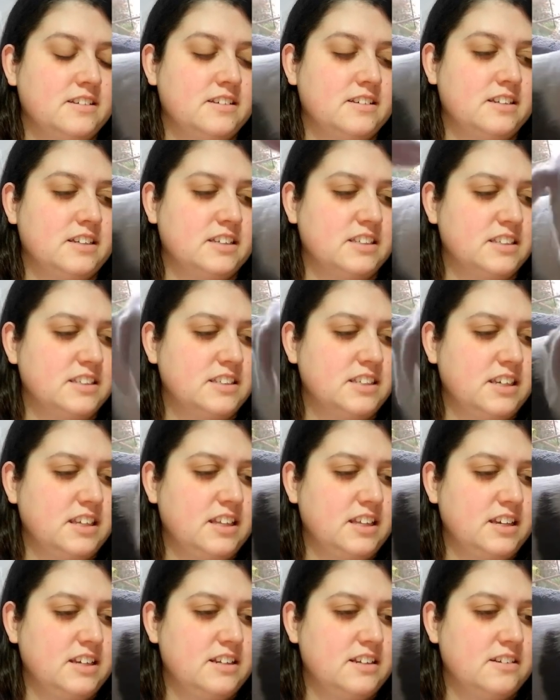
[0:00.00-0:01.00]
Does it say
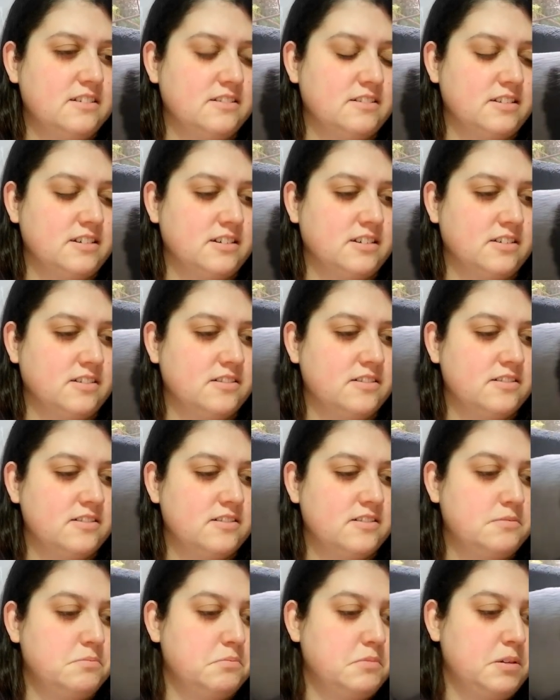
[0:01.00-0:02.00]
that, or no?
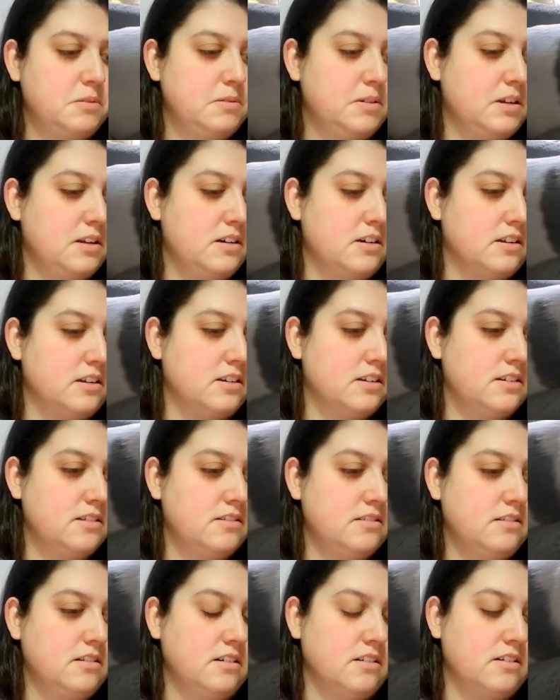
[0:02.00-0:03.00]
Maybe not,
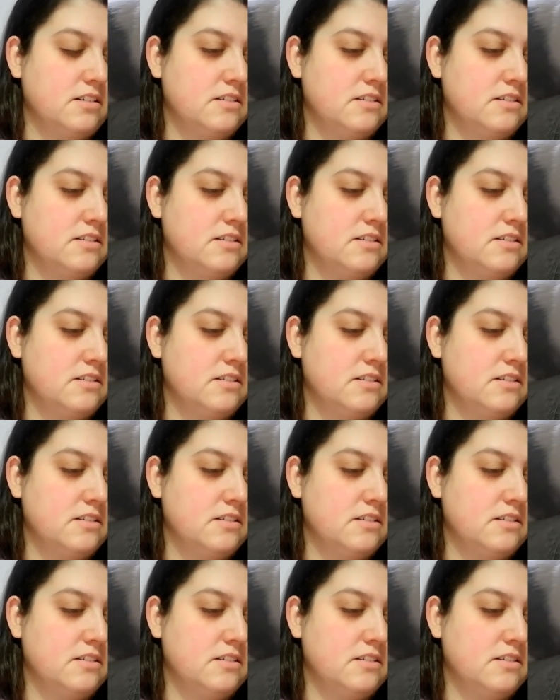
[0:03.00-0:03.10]
huh.